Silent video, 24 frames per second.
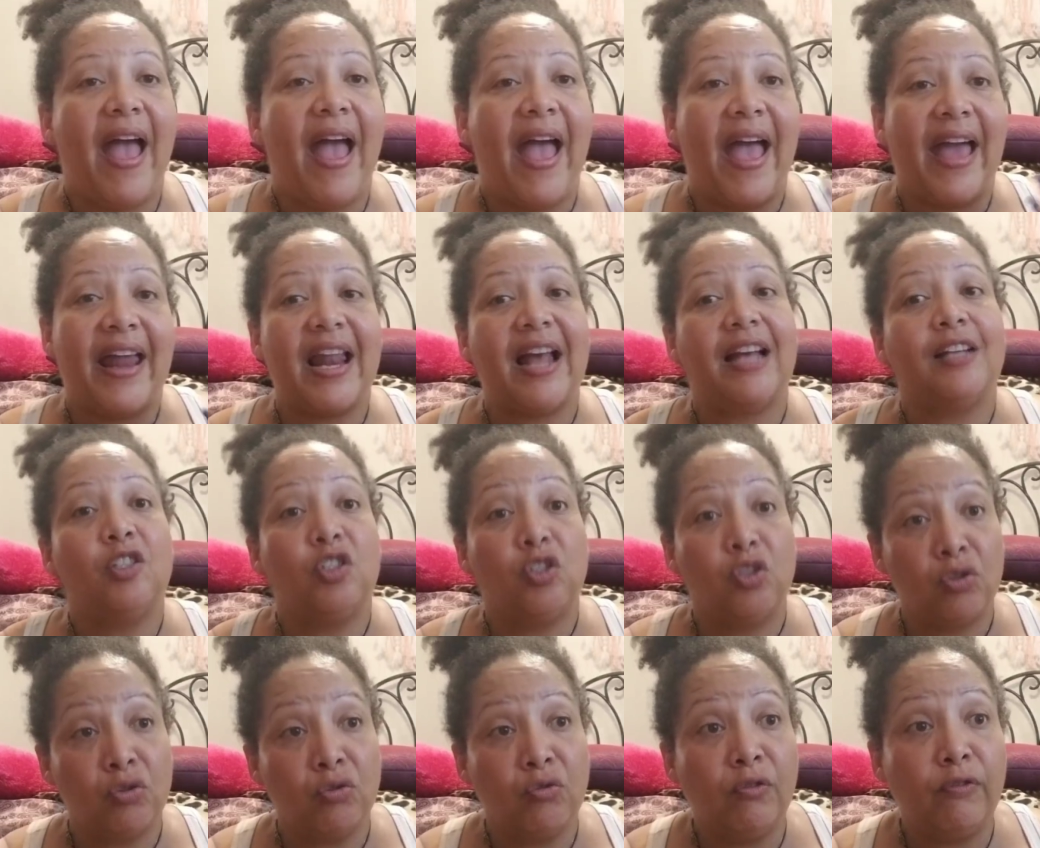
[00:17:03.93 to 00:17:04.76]
And I
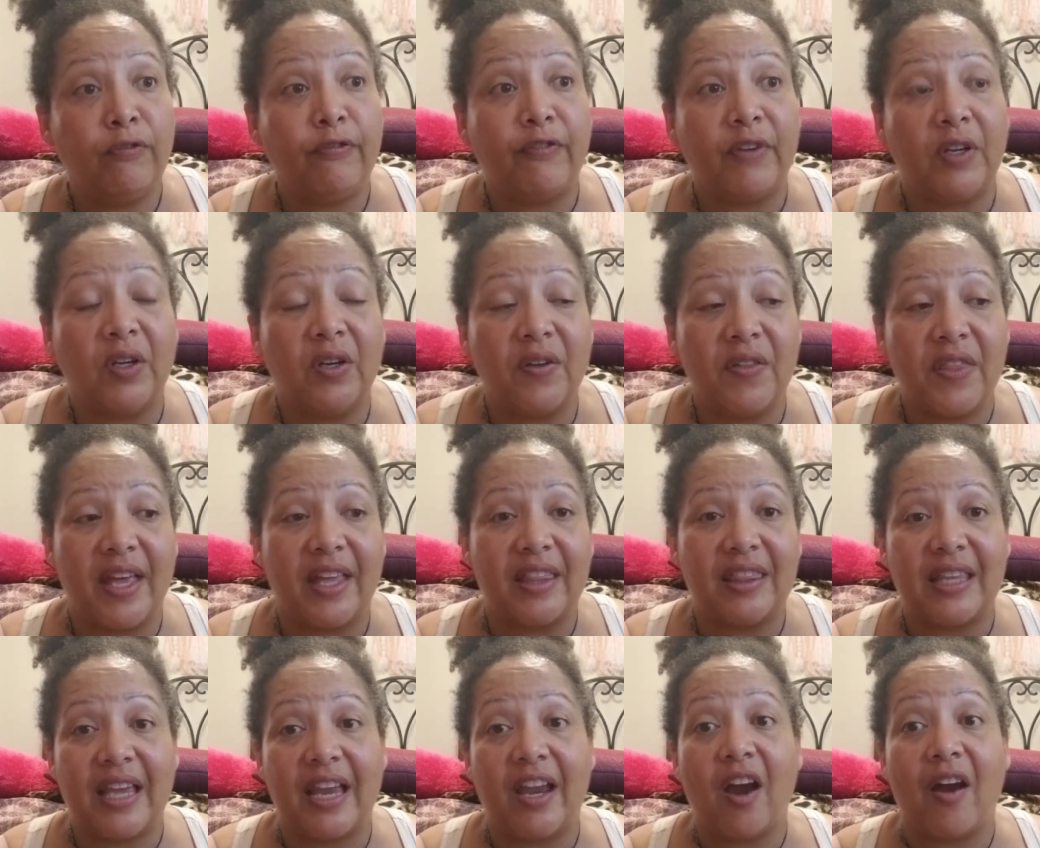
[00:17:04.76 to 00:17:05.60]
do feel
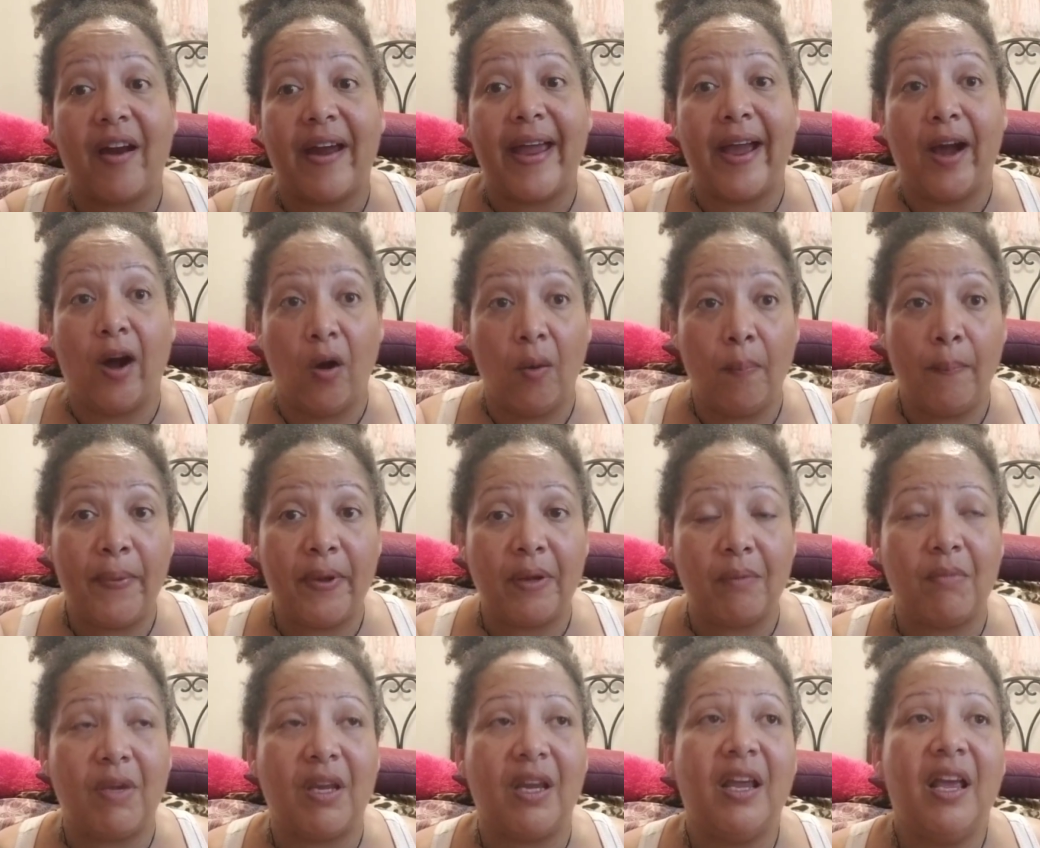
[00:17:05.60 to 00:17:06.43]
that they are
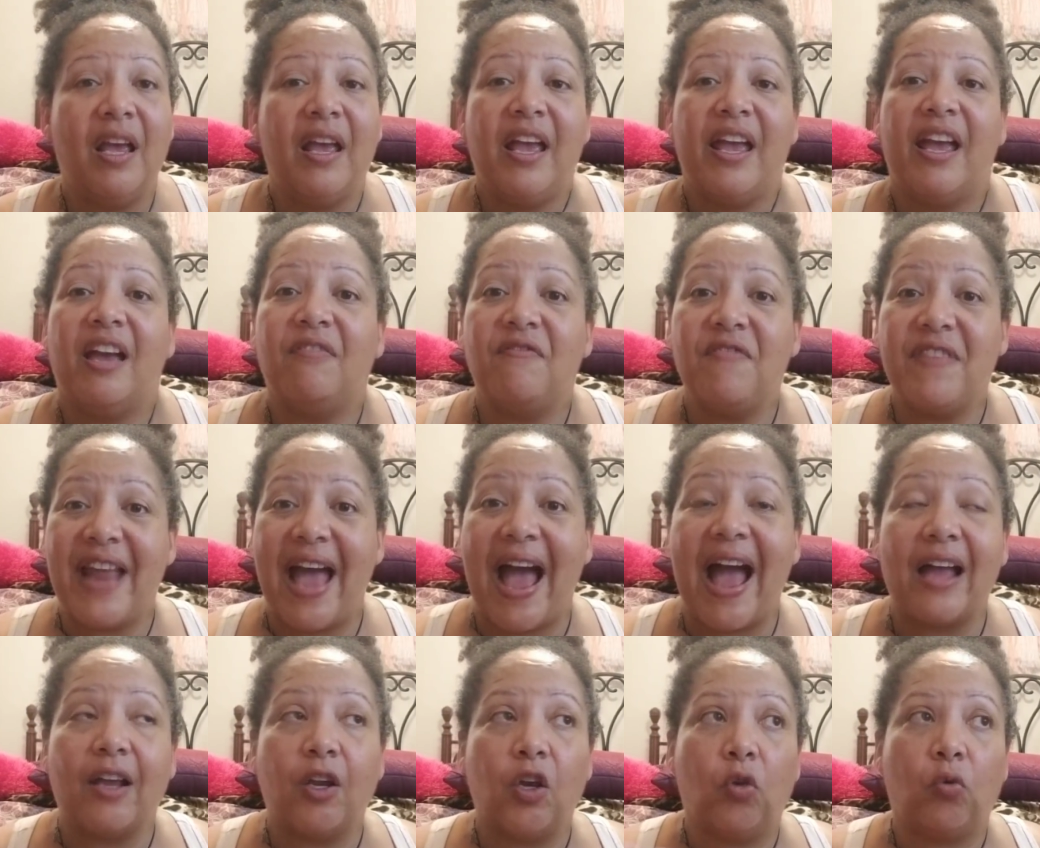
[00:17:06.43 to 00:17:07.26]
helping me, if
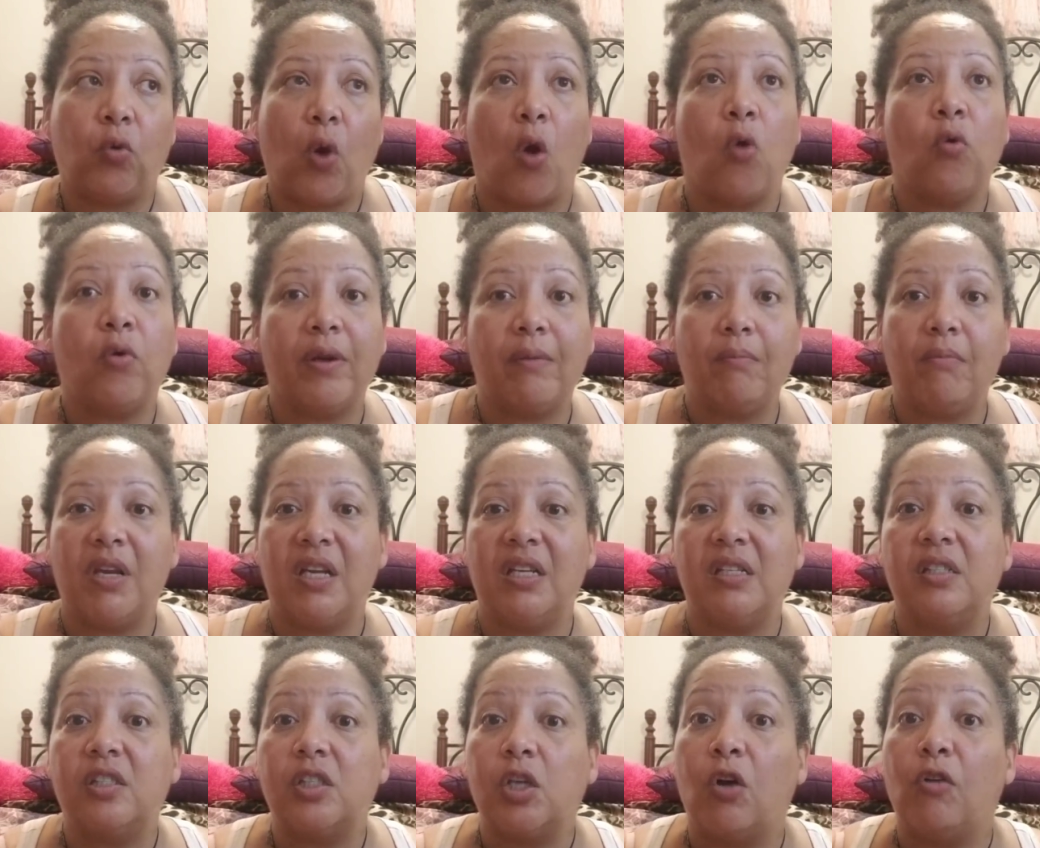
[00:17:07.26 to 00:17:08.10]
not growing me
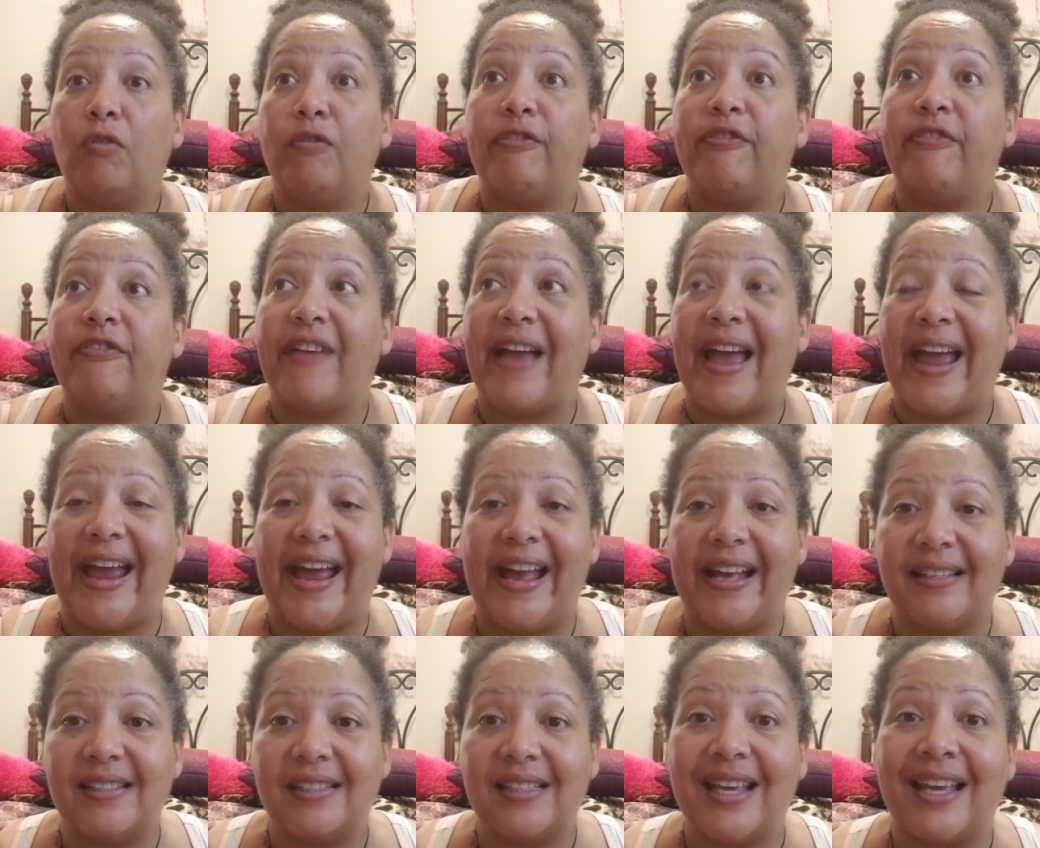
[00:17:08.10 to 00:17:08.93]
so
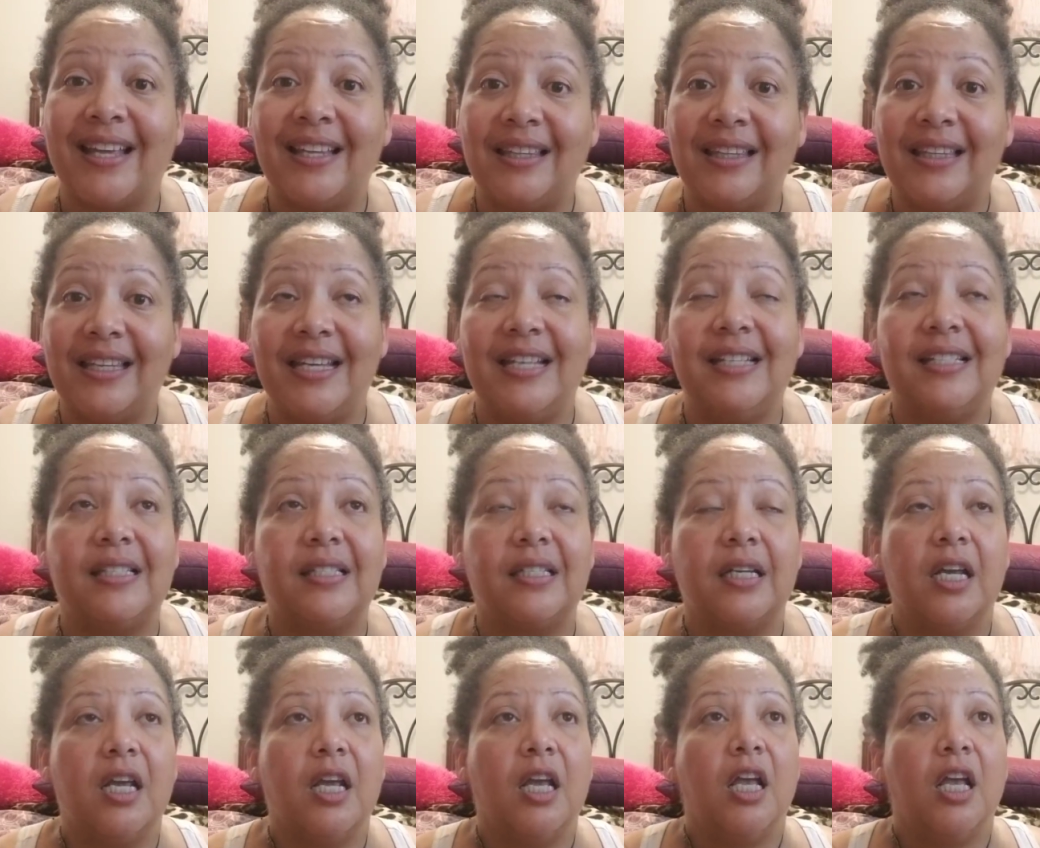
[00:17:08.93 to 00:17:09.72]
fast, at least